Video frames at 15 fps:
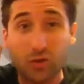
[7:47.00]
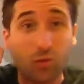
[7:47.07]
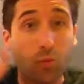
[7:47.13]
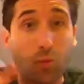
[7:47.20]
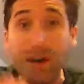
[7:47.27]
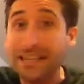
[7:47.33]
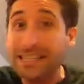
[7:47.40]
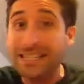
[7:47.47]

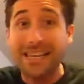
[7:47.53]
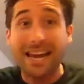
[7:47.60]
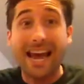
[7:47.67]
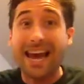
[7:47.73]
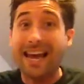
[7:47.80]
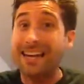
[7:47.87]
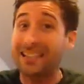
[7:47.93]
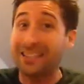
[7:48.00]

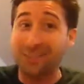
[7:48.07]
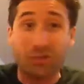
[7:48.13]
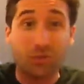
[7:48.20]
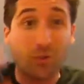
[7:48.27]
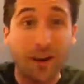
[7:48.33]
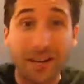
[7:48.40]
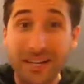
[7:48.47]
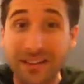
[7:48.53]
2010 and the
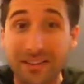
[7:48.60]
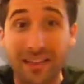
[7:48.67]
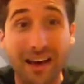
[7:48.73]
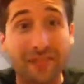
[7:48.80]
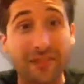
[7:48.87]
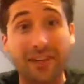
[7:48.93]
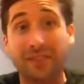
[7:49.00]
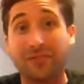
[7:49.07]

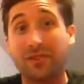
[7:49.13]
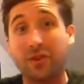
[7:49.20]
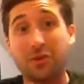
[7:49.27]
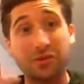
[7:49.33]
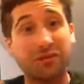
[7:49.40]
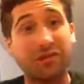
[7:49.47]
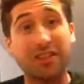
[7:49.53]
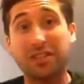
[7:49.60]
2011, if
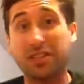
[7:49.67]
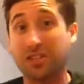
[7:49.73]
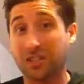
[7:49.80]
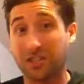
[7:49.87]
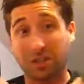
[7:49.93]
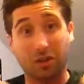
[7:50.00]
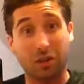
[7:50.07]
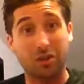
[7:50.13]
those
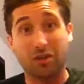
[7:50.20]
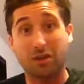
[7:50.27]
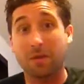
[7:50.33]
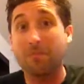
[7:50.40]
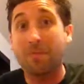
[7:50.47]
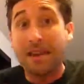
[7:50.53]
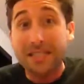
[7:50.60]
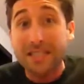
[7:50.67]
vintages are as
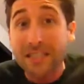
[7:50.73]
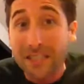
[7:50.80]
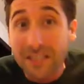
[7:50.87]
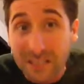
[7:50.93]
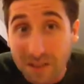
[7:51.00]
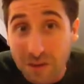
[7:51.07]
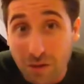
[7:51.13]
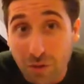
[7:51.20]
amazing
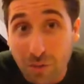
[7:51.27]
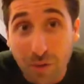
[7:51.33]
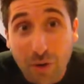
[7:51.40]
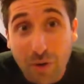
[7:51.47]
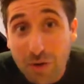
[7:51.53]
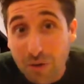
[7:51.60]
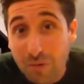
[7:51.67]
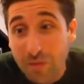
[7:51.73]
as they're
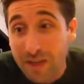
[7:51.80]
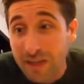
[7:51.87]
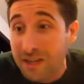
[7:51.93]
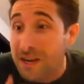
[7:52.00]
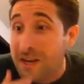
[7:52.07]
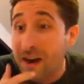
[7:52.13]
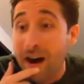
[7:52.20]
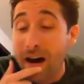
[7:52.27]
supposed to be,